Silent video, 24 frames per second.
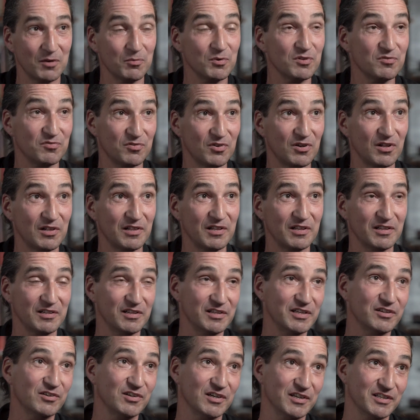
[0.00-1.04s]
I would fall
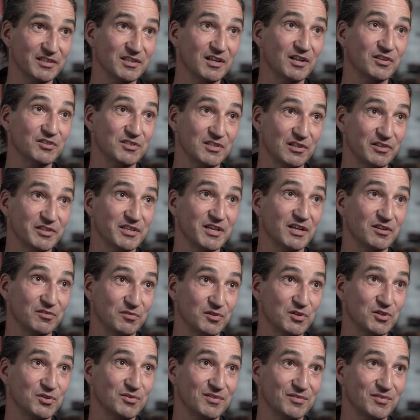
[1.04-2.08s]
literally until the end of
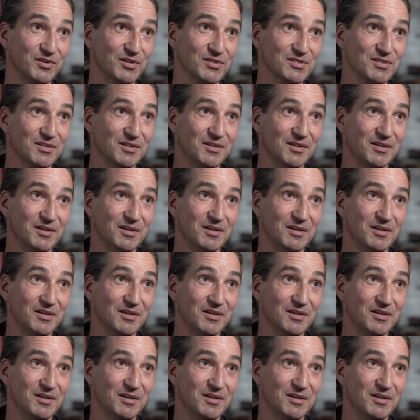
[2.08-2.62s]
the universe,